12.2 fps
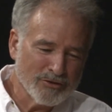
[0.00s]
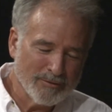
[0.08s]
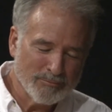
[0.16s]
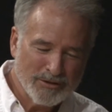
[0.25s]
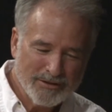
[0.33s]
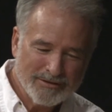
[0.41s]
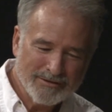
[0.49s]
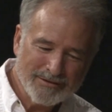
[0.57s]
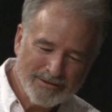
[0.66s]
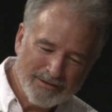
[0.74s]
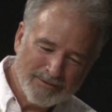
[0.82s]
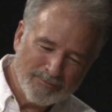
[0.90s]
But
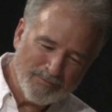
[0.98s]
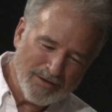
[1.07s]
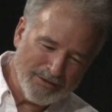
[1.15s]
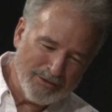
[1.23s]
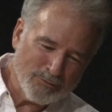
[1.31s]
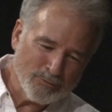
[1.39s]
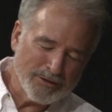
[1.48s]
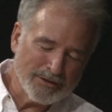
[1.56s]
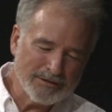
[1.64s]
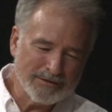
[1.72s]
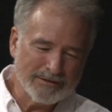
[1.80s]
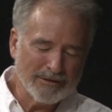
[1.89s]
I think
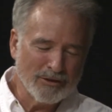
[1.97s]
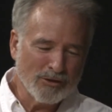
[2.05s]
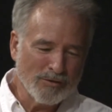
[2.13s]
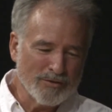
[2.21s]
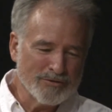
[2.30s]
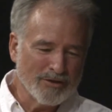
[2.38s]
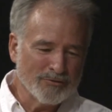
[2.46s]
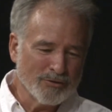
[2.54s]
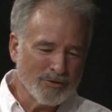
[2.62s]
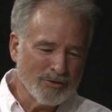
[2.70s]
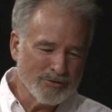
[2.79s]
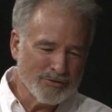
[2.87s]
we here on the Central
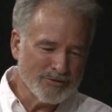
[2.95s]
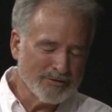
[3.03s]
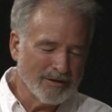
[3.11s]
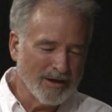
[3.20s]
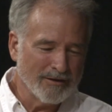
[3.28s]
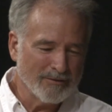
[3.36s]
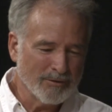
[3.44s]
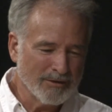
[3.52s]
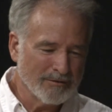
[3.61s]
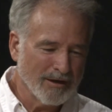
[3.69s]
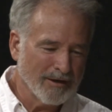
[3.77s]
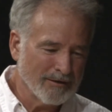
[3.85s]
Coast
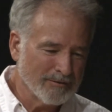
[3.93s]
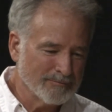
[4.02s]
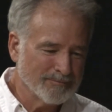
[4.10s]
ought to